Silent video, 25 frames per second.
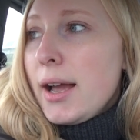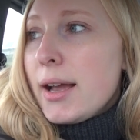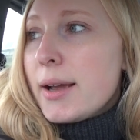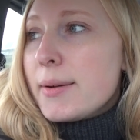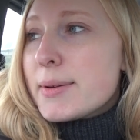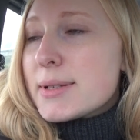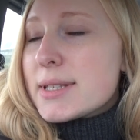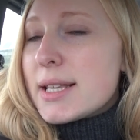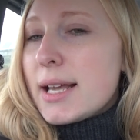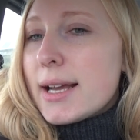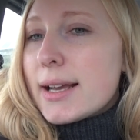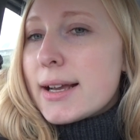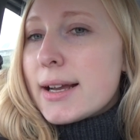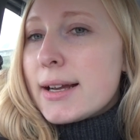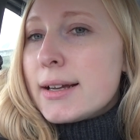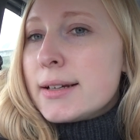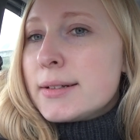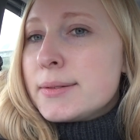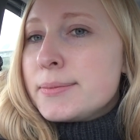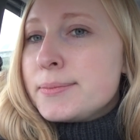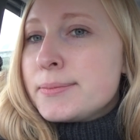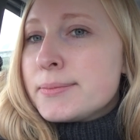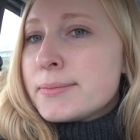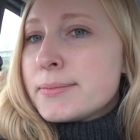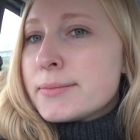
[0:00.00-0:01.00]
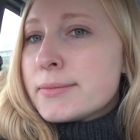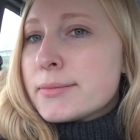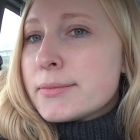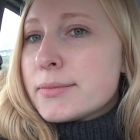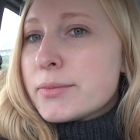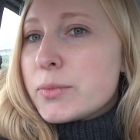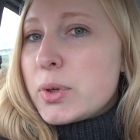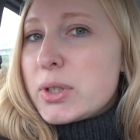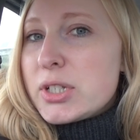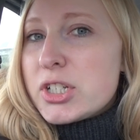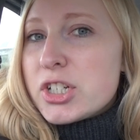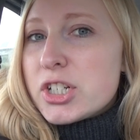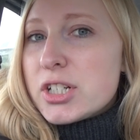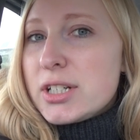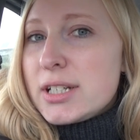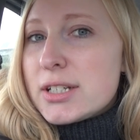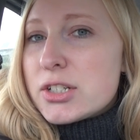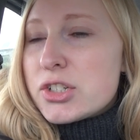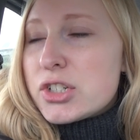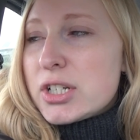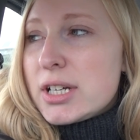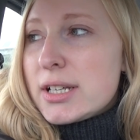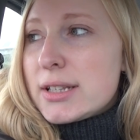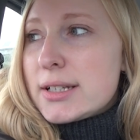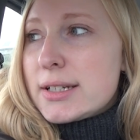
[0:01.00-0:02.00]
He was like, when did you
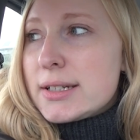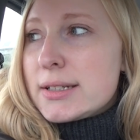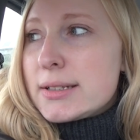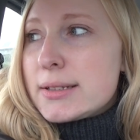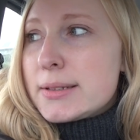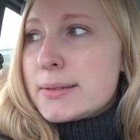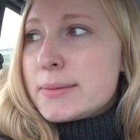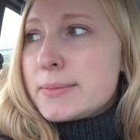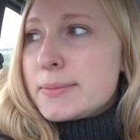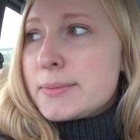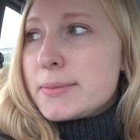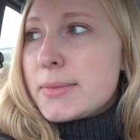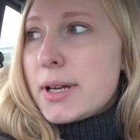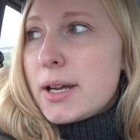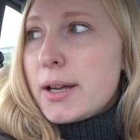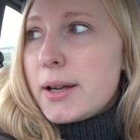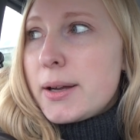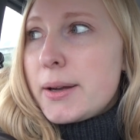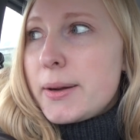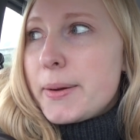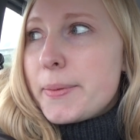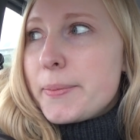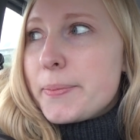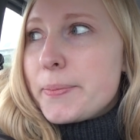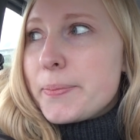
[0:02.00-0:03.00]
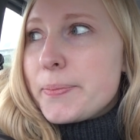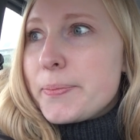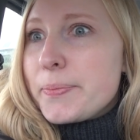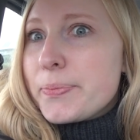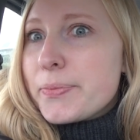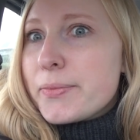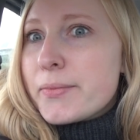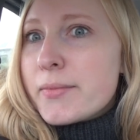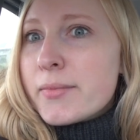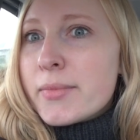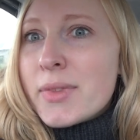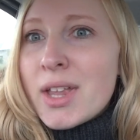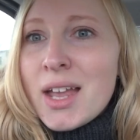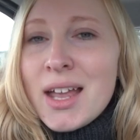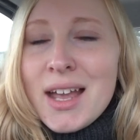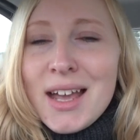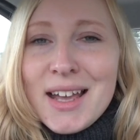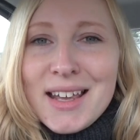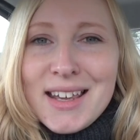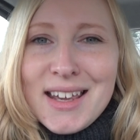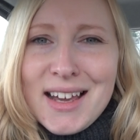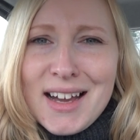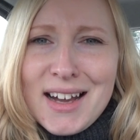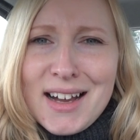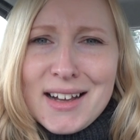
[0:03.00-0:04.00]
last check this? Um,
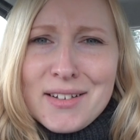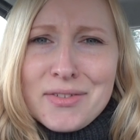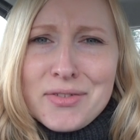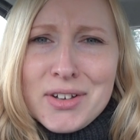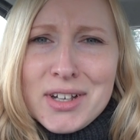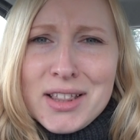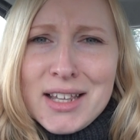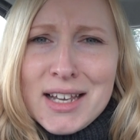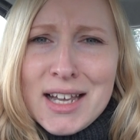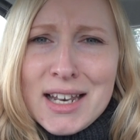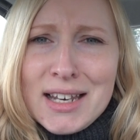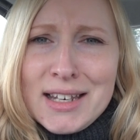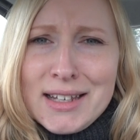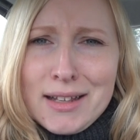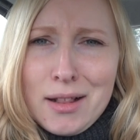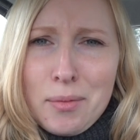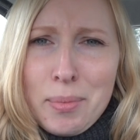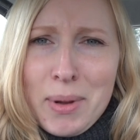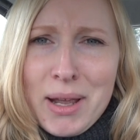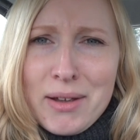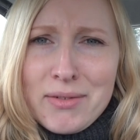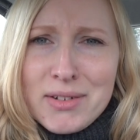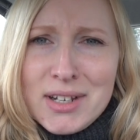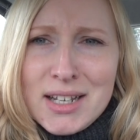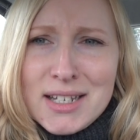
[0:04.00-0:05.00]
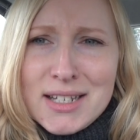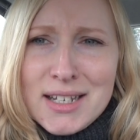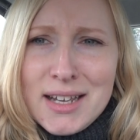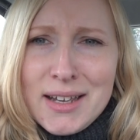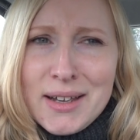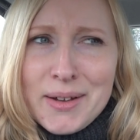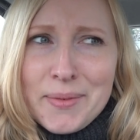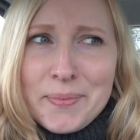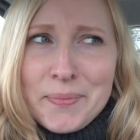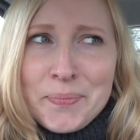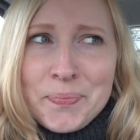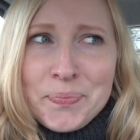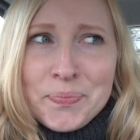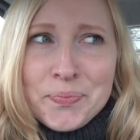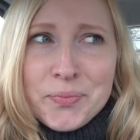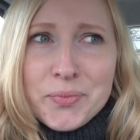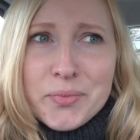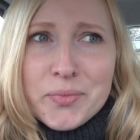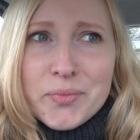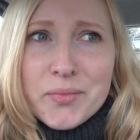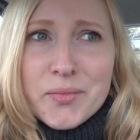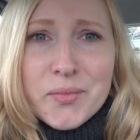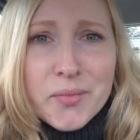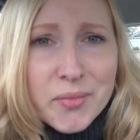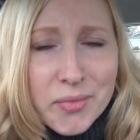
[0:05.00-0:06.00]
yeah, I feel like a little bit of an idiot.
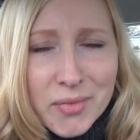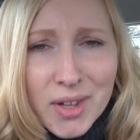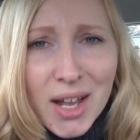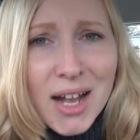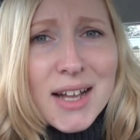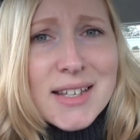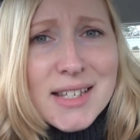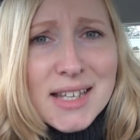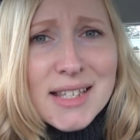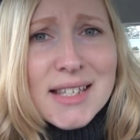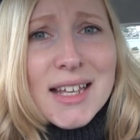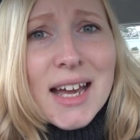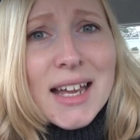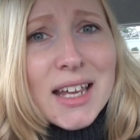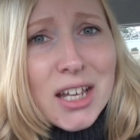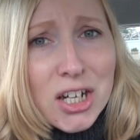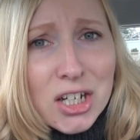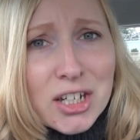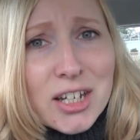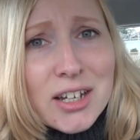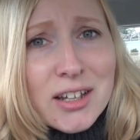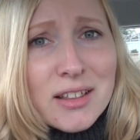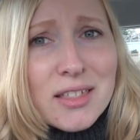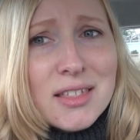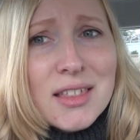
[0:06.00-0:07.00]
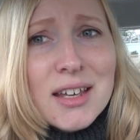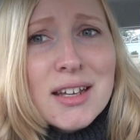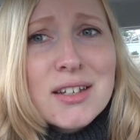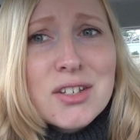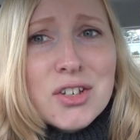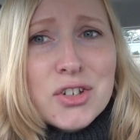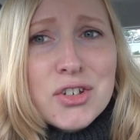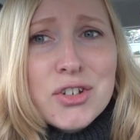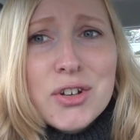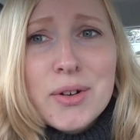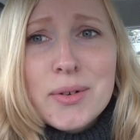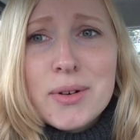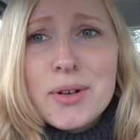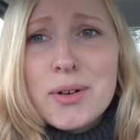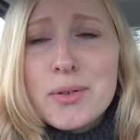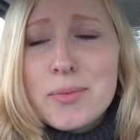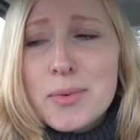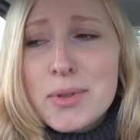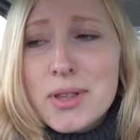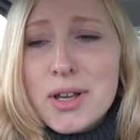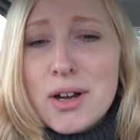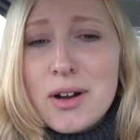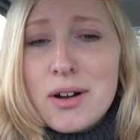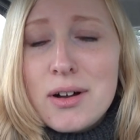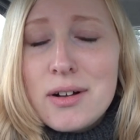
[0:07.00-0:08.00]
As I say, you learn things as you go along
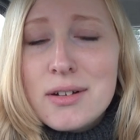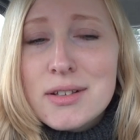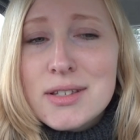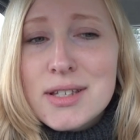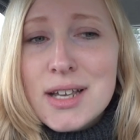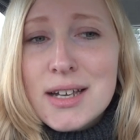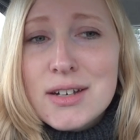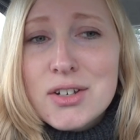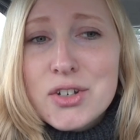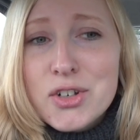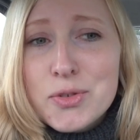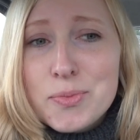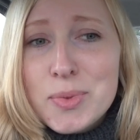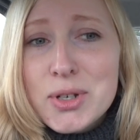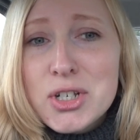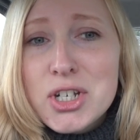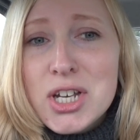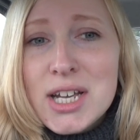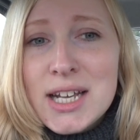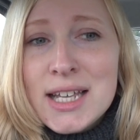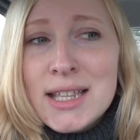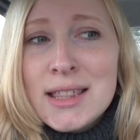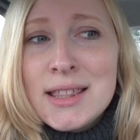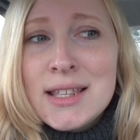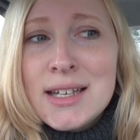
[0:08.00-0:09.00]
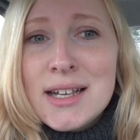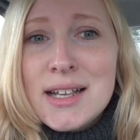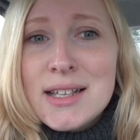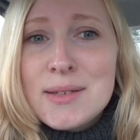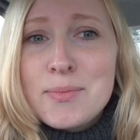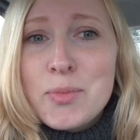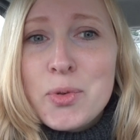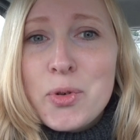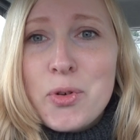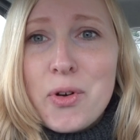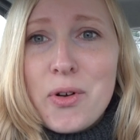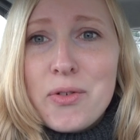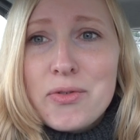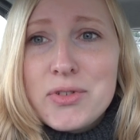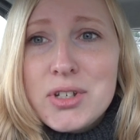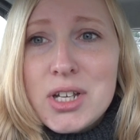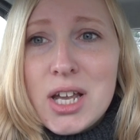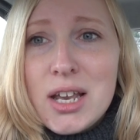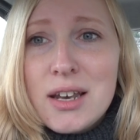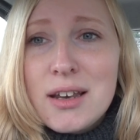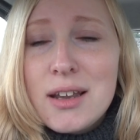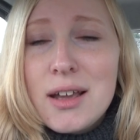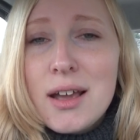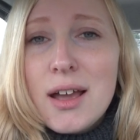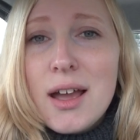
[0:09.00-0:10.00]
with cars. I should be checking things more
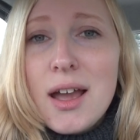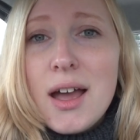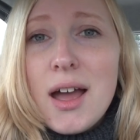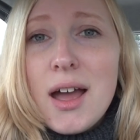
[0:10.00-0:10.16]
often.